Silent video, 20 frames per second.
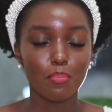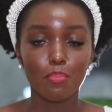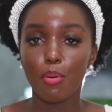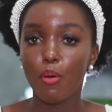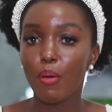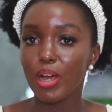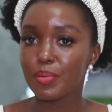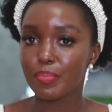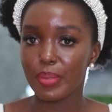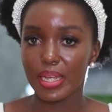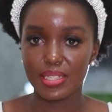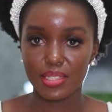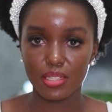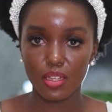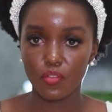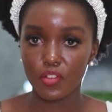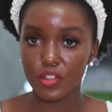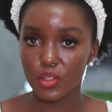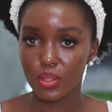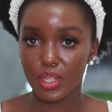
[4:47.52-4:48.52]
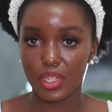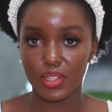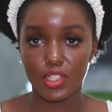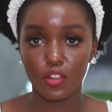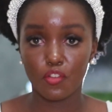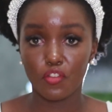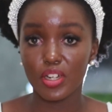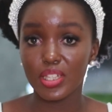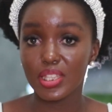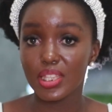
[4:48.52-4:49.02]
poured myself into the
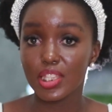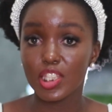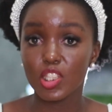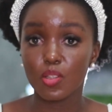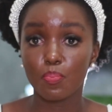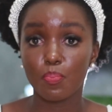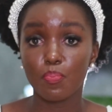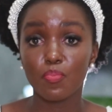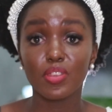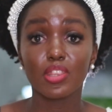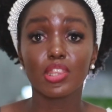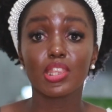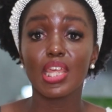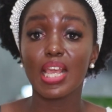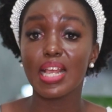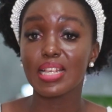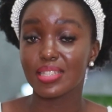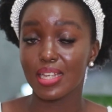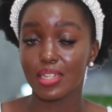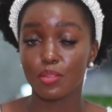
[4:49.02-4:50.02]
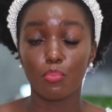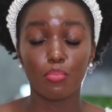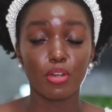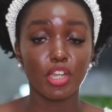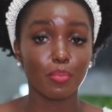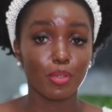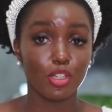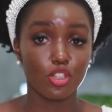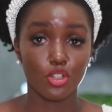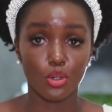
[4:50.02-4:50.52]
different things that
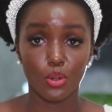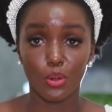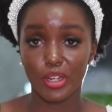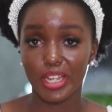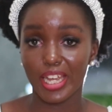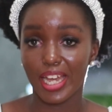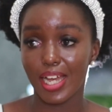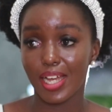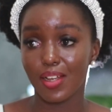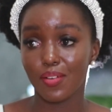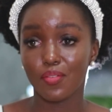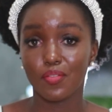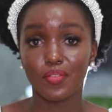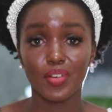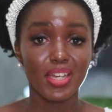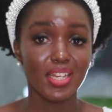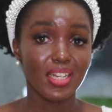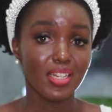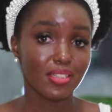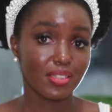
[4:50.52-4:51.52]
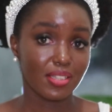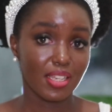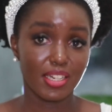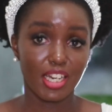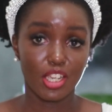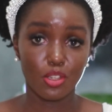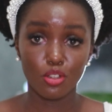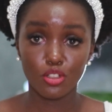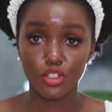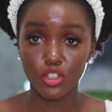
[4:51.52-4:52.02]
bring me joy. I have
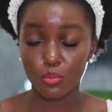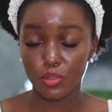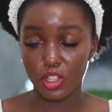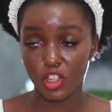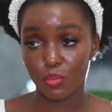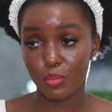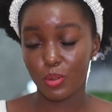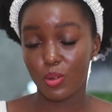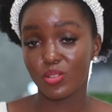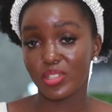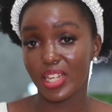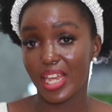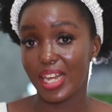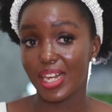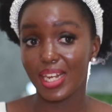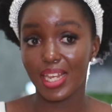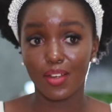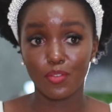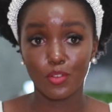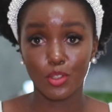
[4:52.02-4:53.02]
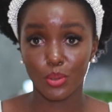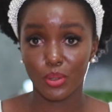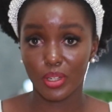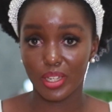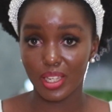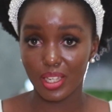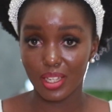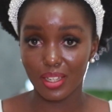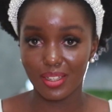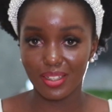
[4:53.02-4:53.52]
started a YouTube channel because I love
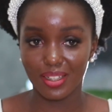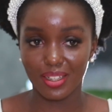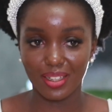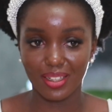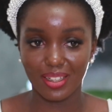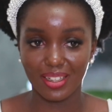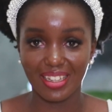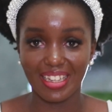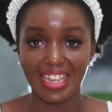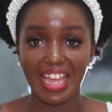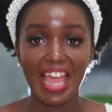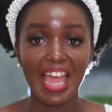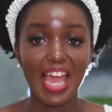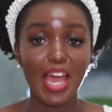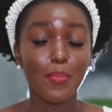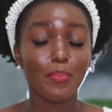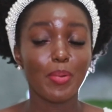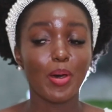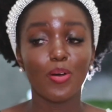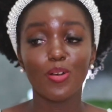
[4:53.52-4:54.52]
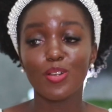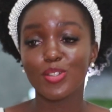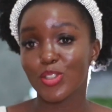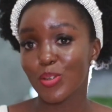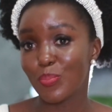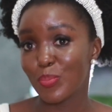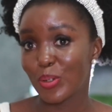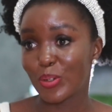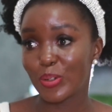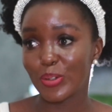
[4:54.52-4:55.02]
talking, but
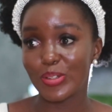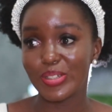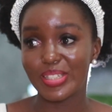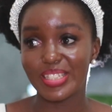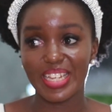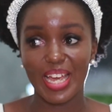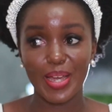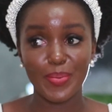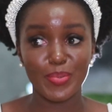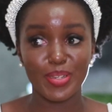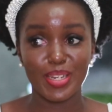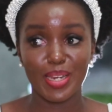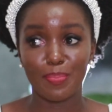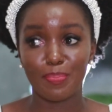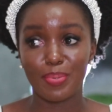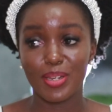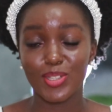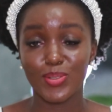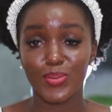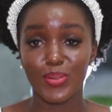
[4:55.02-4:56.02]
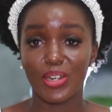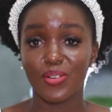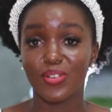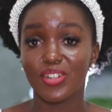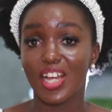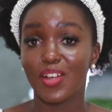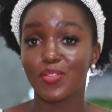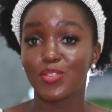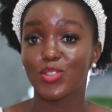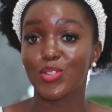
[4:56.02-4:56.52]
also because I'm in a place where
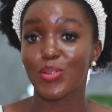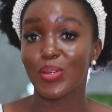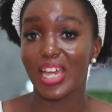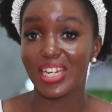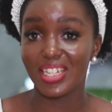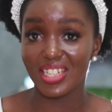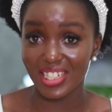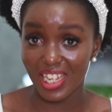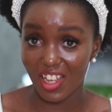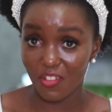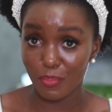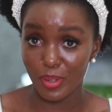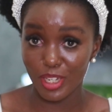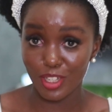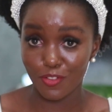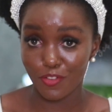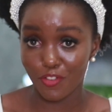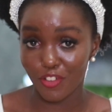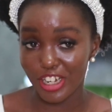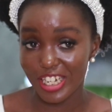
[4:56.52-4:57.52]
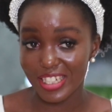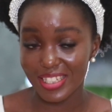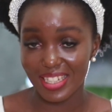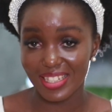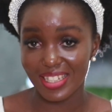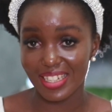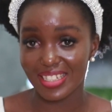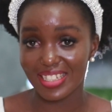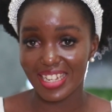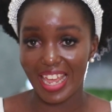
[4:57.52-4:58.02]
I didn't have many friends
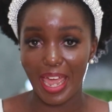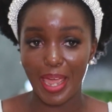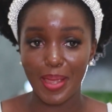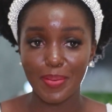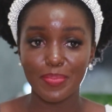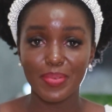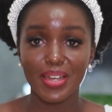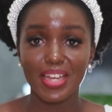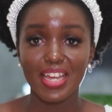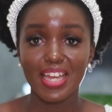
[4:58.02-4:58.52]
at the time.